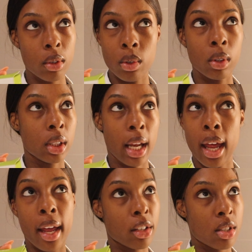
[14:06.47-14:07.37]
all of
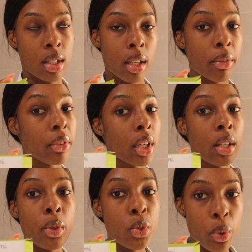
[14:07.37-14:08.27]
that extra stuff,
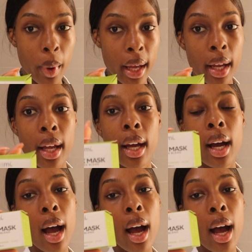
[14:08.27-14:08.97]
sweat.